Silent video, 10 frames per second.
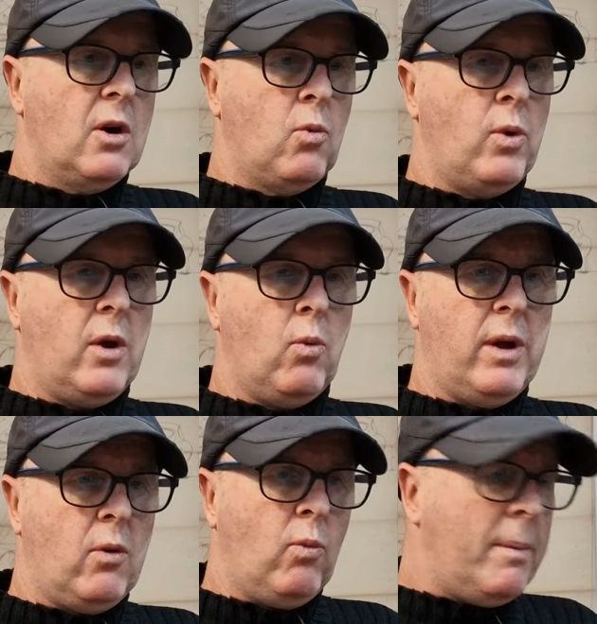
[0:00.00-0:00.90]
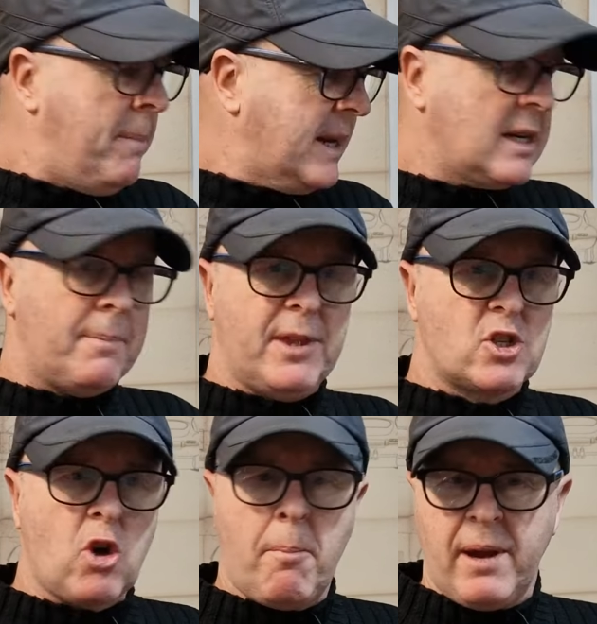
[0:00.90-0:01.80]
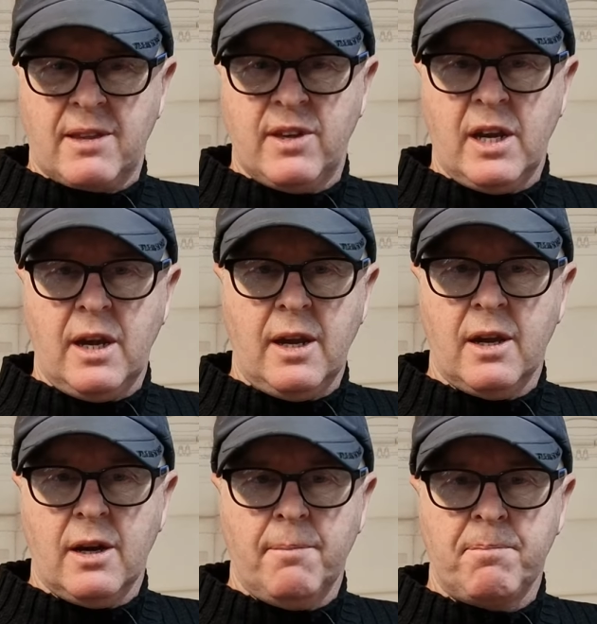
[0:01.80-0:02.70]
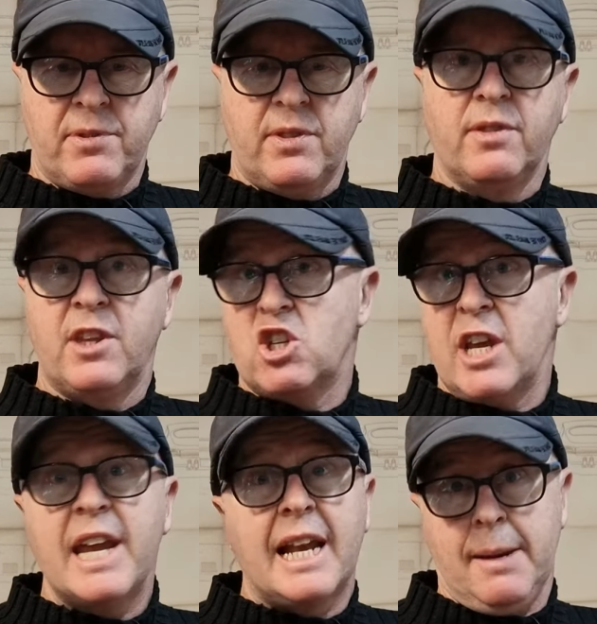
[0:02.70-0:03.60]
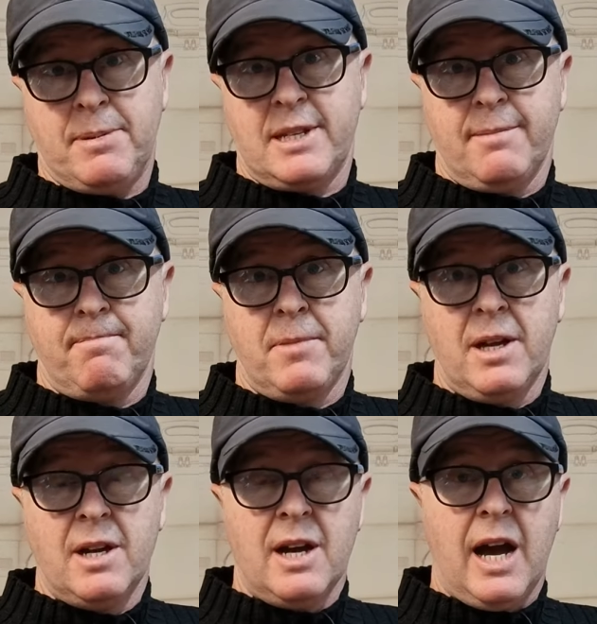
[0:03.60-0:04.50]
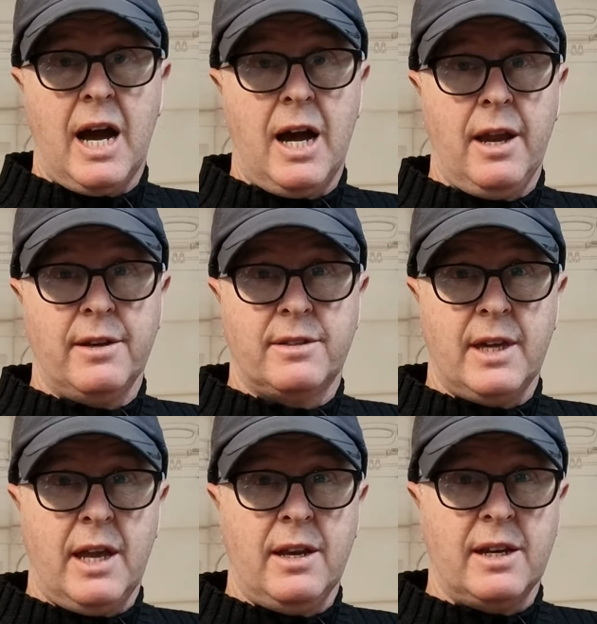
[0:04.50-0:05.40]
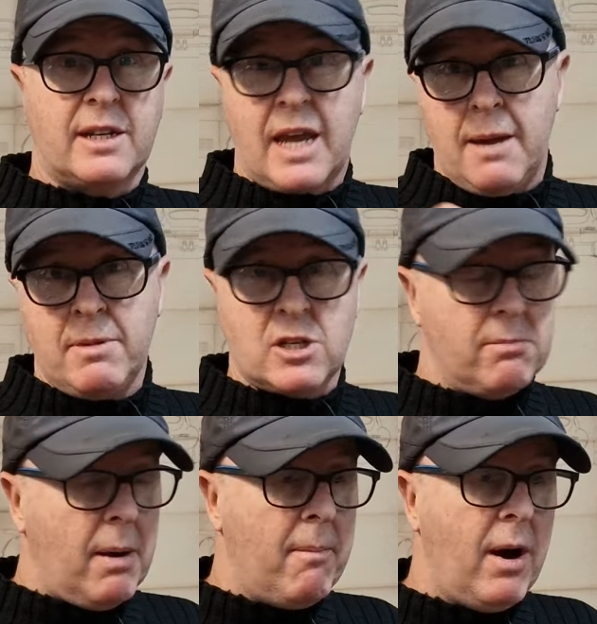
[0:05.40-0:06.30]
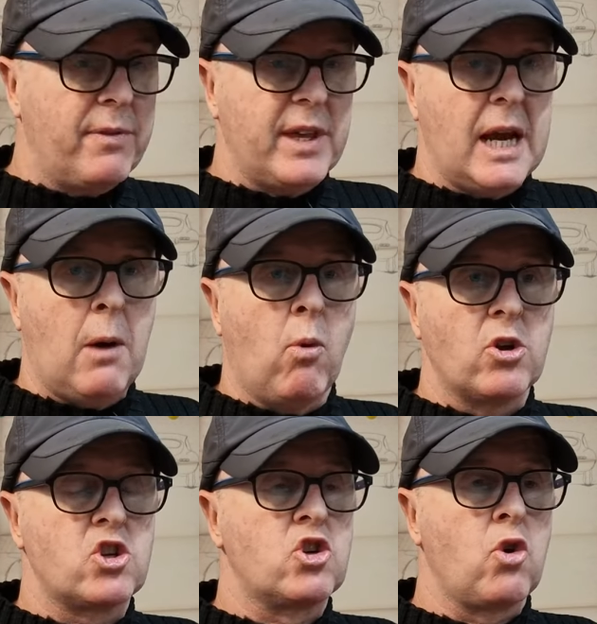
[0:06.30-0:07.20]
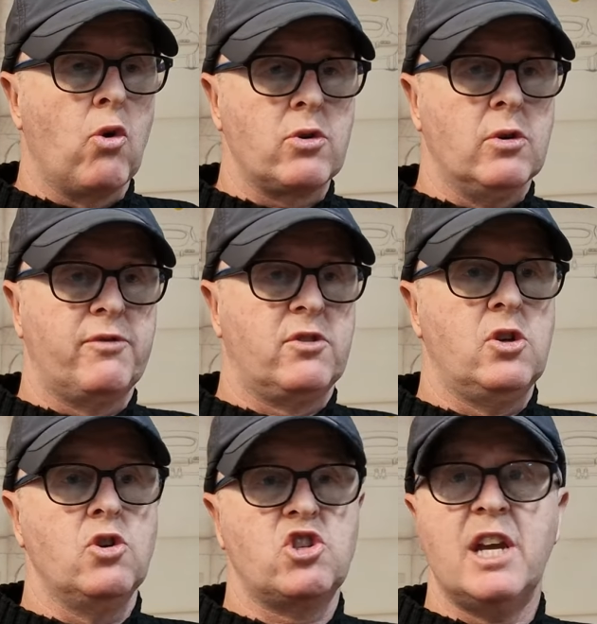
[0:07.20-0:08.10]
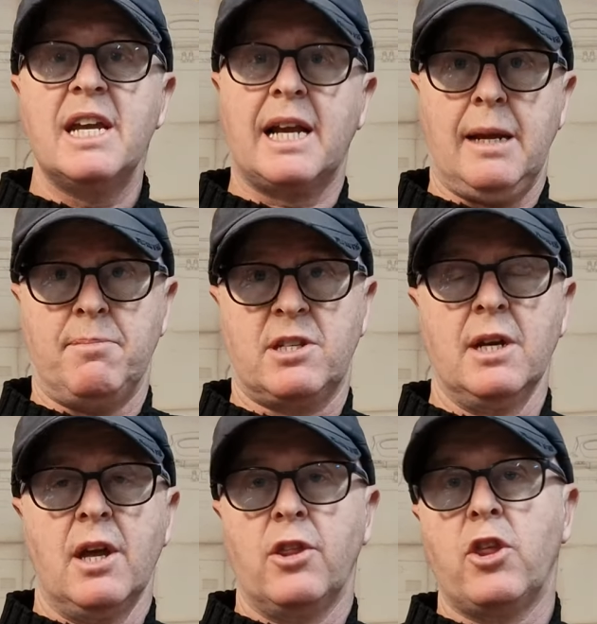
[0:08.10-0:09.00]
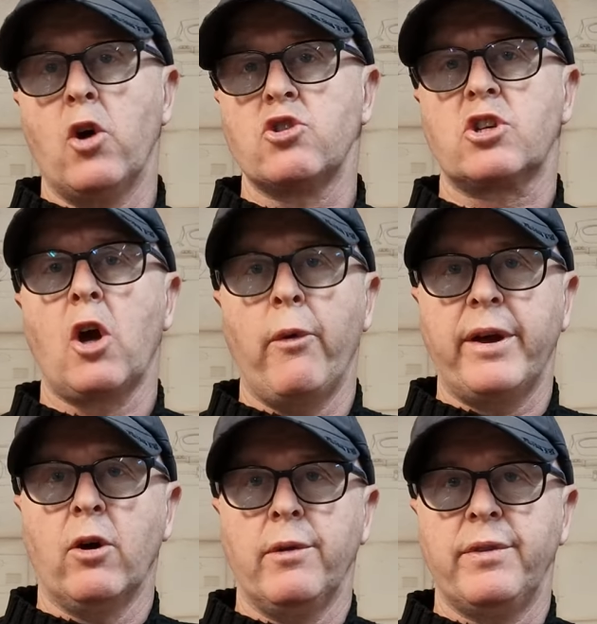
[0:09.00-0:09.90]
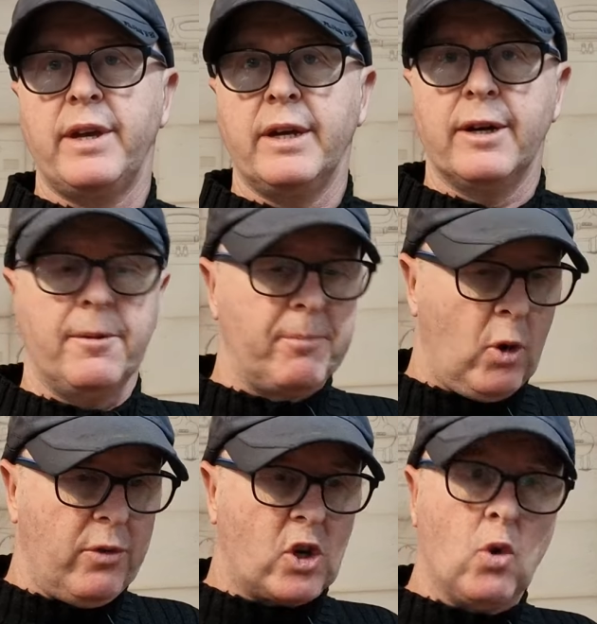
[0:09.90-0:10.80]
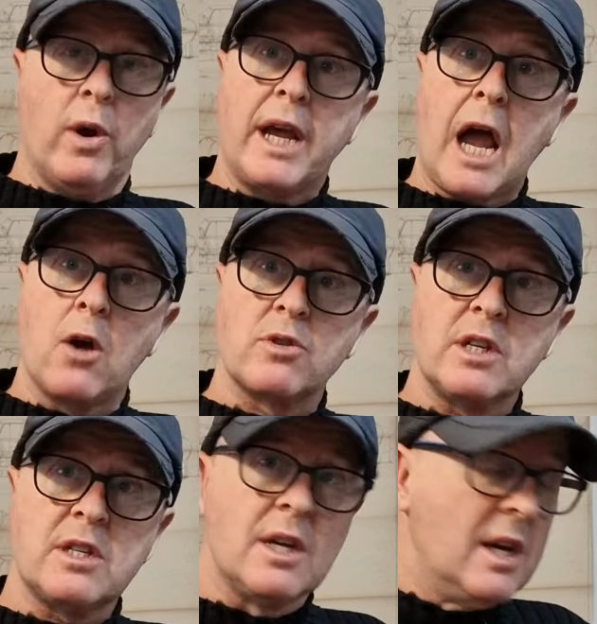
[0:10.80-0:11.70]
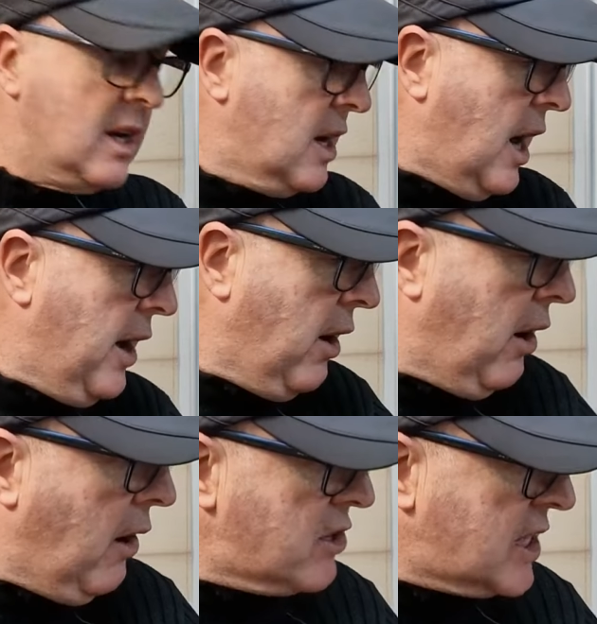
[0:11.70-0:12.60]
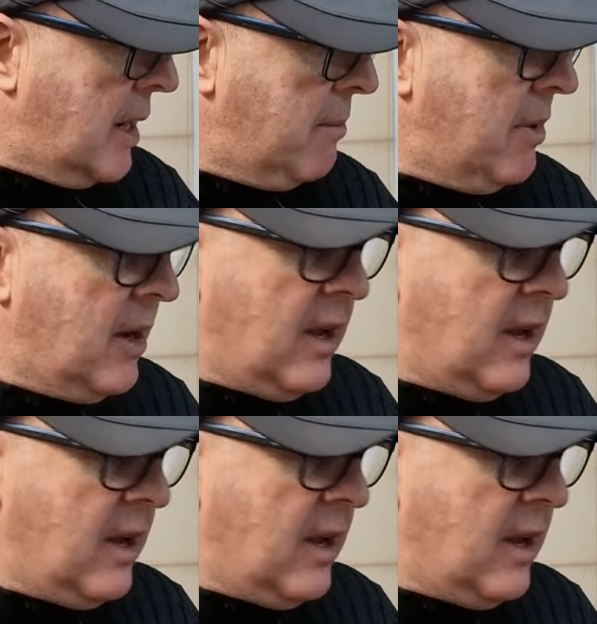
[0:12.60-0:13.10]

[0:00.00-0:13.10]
we picked up the topic, the shinny clips. And then it came into my mind that I was short of two shinny clips, those going on the cooling houses. And I asked him